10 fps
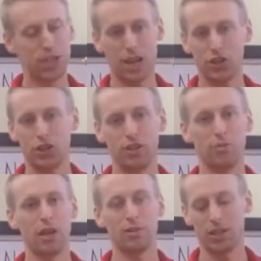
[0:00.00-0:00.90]
massage here
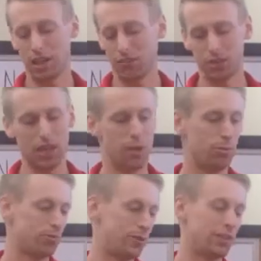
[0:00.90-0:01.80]
and you might get off the
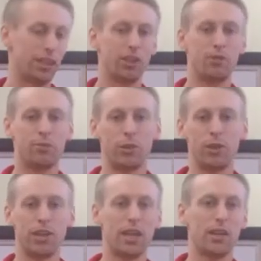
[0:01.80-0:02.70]
table feeling good
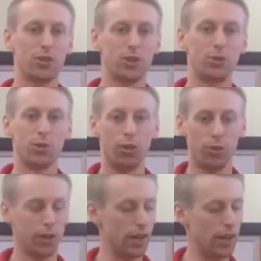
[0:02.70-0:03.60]
for a day or two or
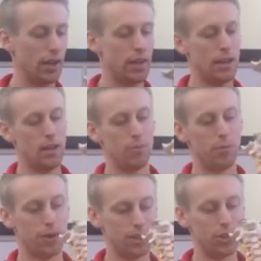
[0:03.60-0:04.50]
three,
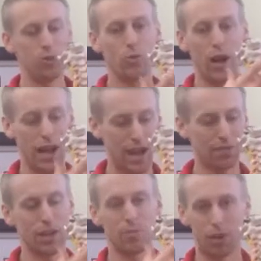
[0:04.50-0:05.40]
but you
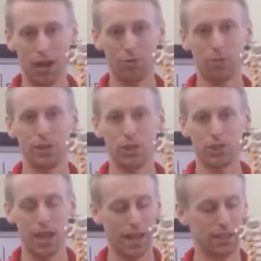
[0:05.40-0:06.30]
have a problem in
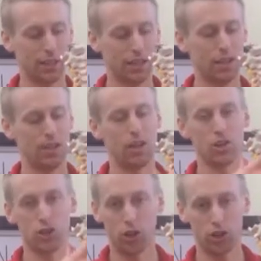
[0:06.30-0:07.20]
your neck,
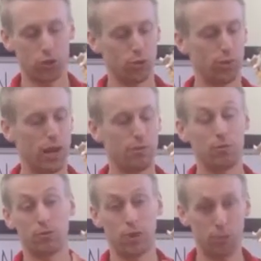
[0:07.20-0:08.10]
a structural
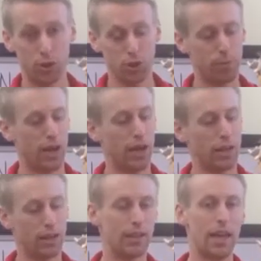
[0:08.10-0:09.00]
problem from your
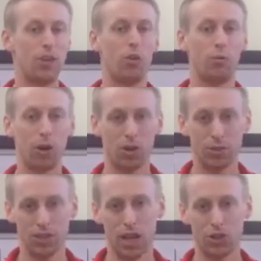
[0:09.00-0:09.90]
spine that no amount of
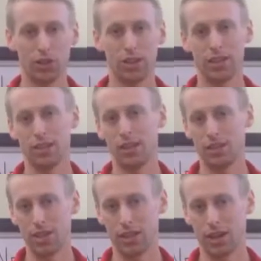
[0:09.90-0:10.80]
massaging can
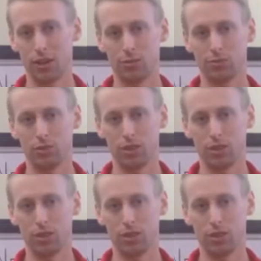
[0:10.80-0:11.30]
take care of.